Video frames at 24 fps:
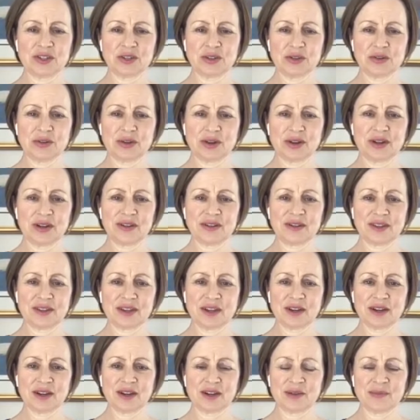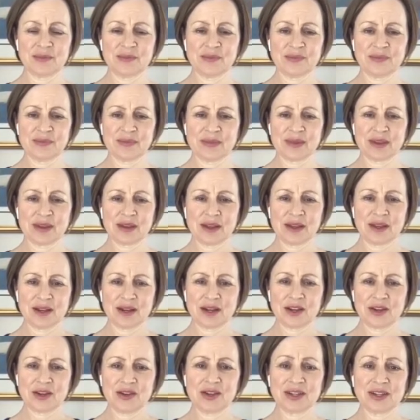do under the arm.
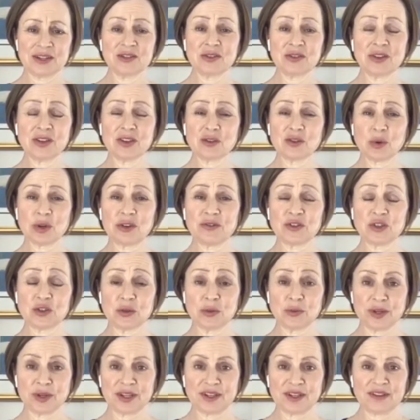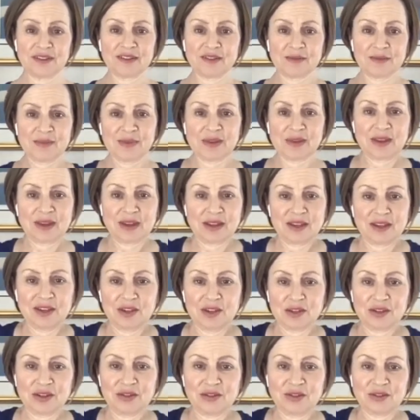Now you can do this one of two ways. You
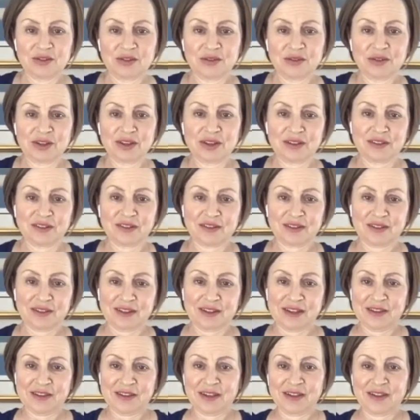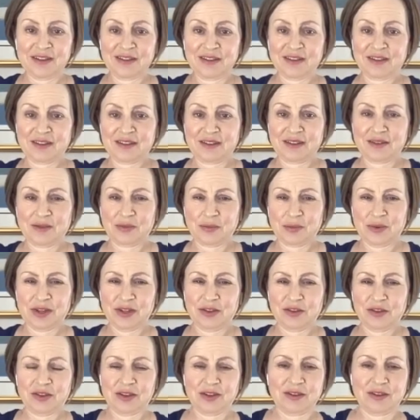can do this like this,
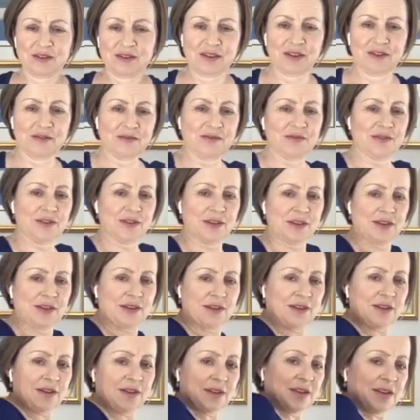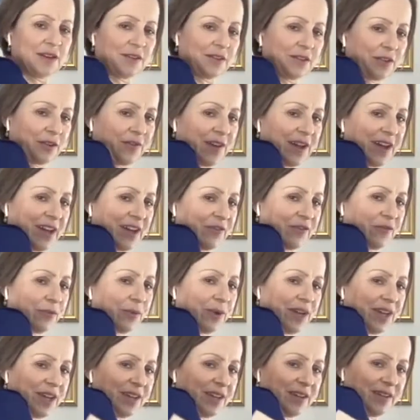which is if it's sort of
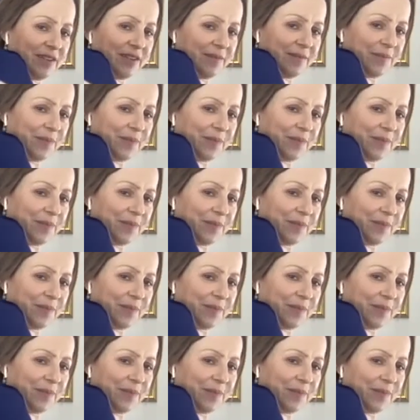halfway